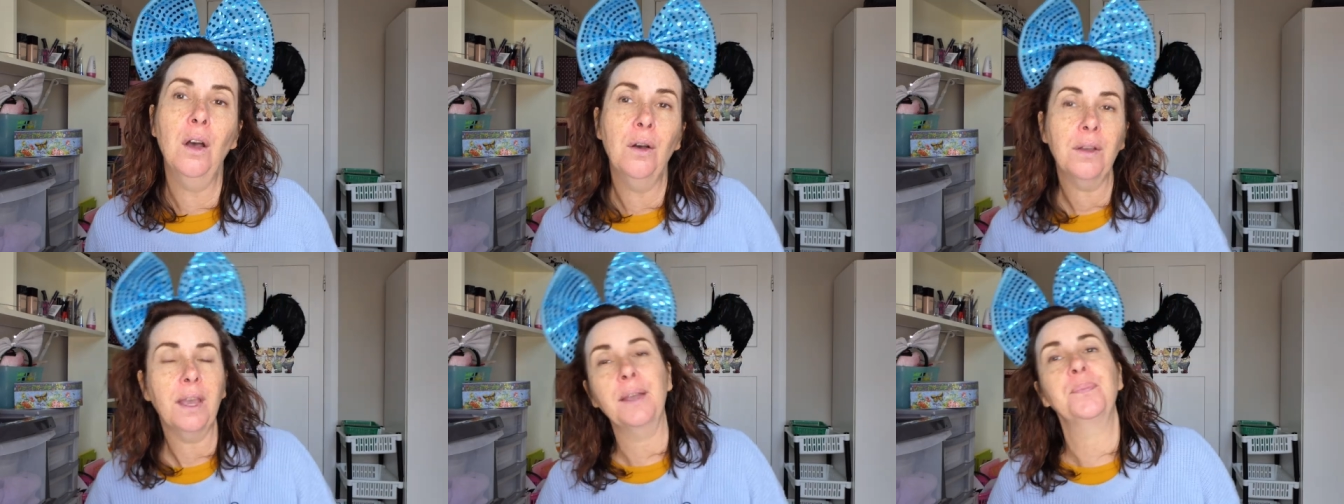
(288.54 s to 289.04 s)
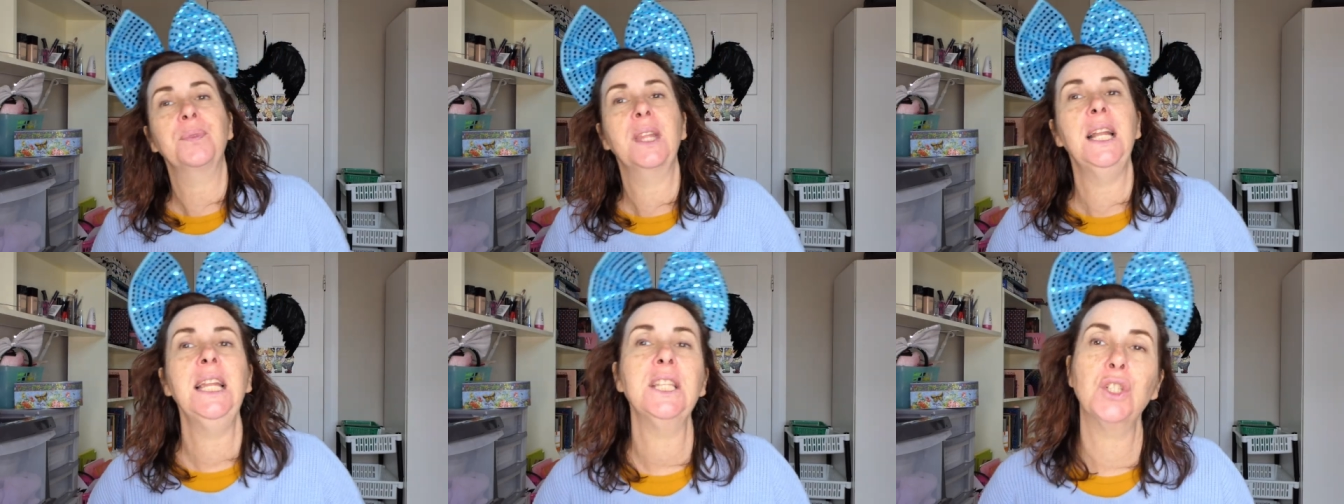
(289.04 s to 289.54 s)
Okay,
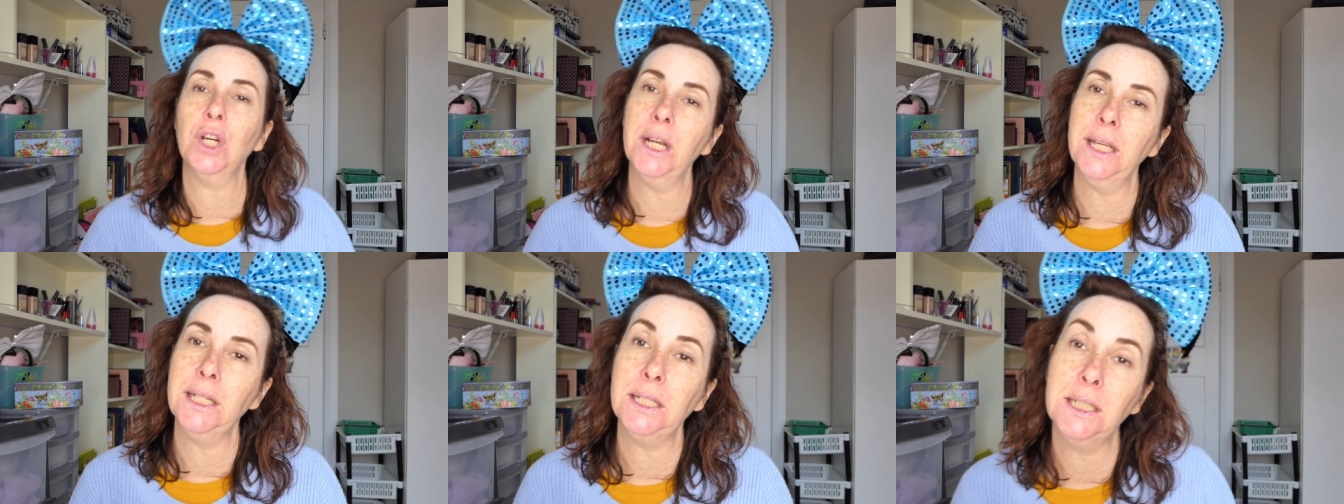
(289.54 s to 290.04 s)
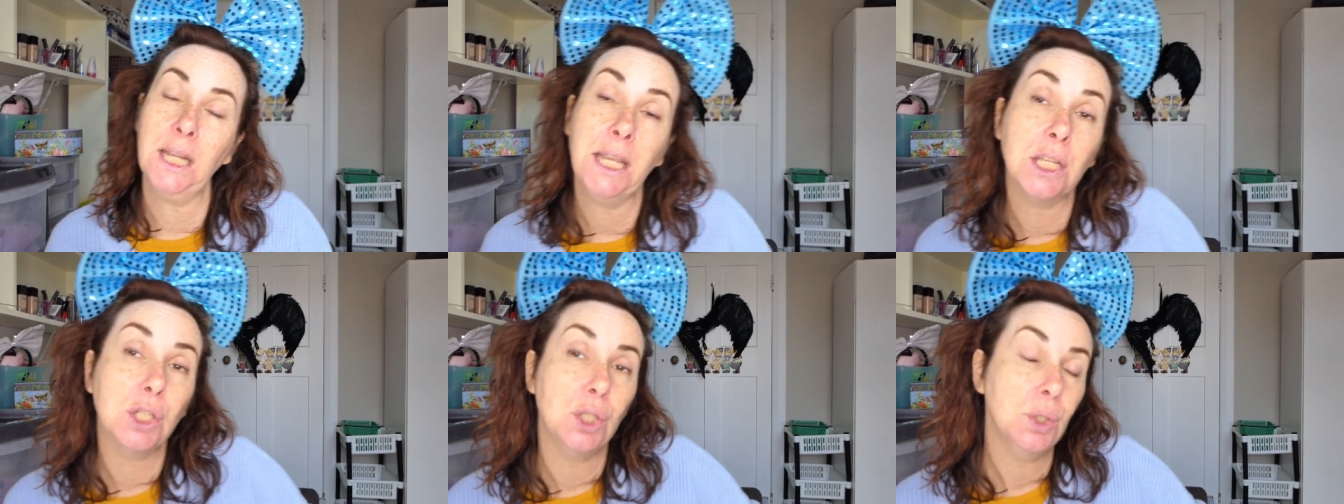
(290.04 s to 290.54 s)
let's try
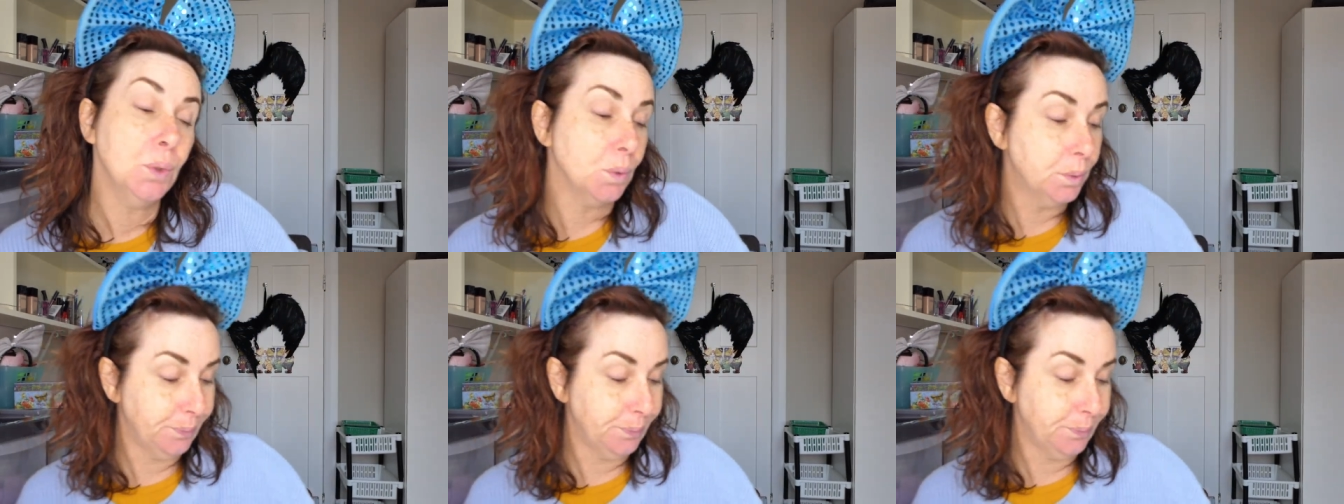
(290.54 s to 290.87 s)
take two.